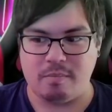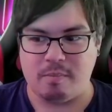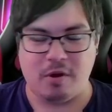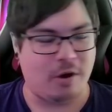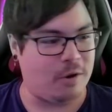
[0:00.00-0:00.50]

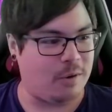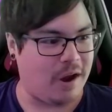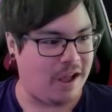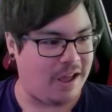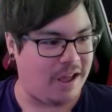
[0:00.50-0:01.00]
per
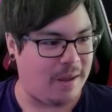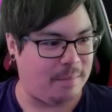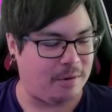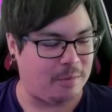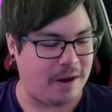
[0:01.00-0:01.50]
uh,
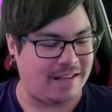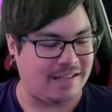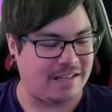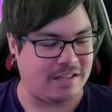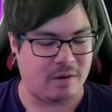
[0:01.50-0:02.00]
per raid
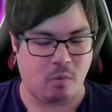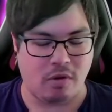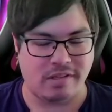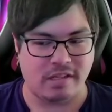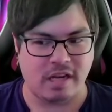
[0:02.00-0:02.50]
season and
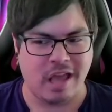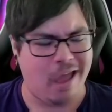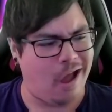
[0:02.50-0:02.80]
war season.